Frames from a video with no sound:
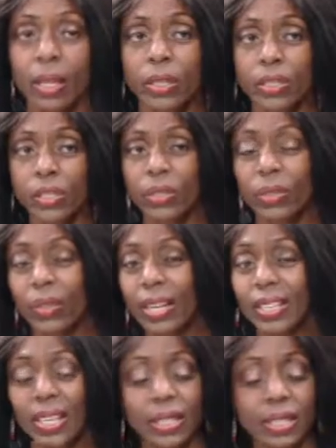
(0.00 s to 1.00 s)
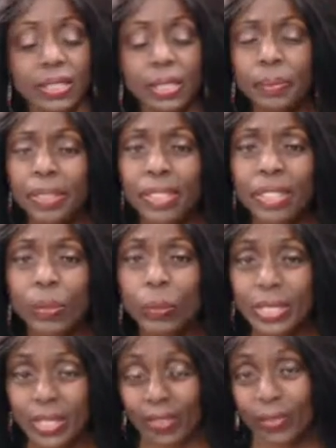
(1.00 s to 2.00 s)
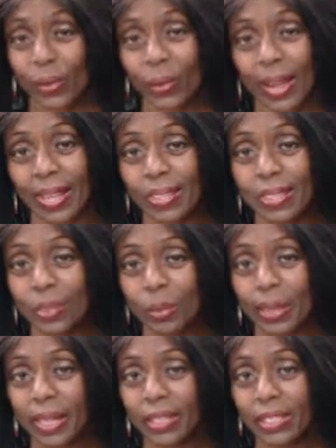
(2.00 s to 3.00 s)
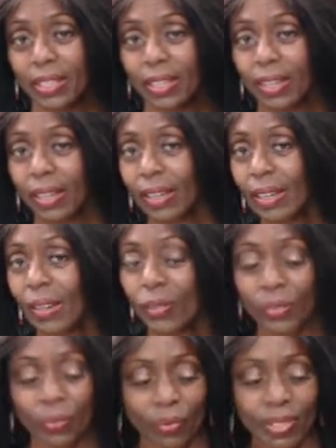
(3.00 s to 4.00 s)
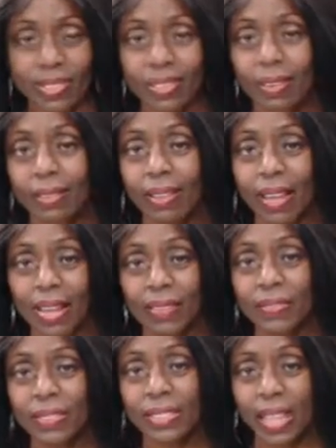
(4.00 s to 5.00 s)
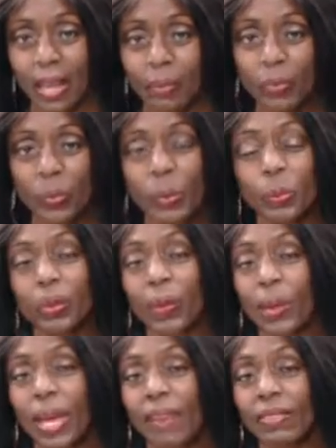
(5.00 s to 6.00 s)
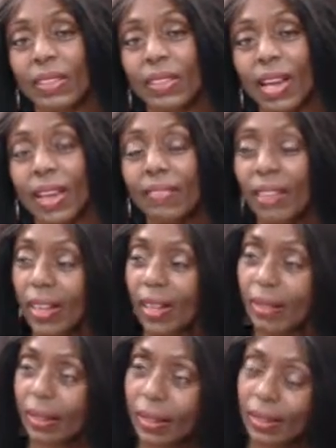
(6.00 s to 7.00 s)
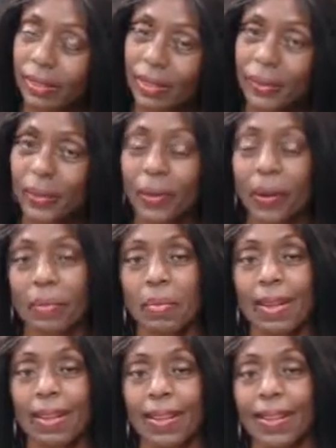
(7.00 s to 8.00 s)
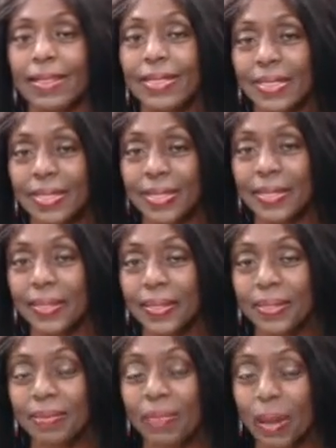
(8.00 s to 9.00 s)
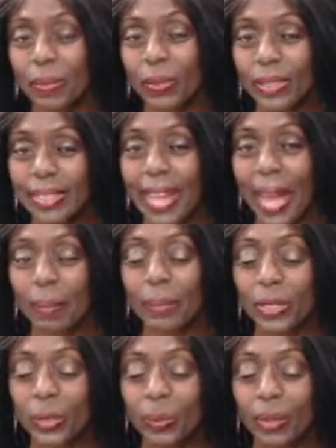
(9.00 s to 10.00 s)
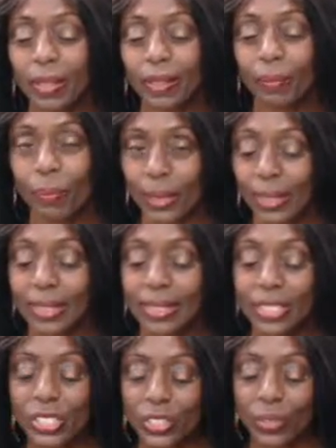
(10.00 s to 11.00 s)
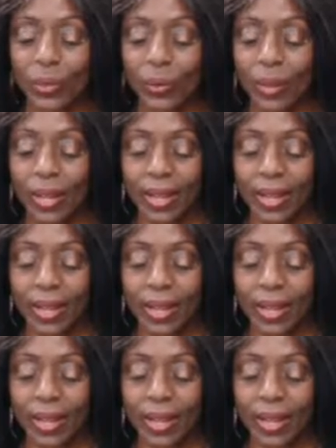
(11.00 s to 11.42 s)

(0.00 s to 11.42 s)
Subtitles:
to, and it's something that we take for granted so much. You know, the friends in our life, the type of people that we have in our life, the clutter in our mind. So I'm really happy to be bringing this to you.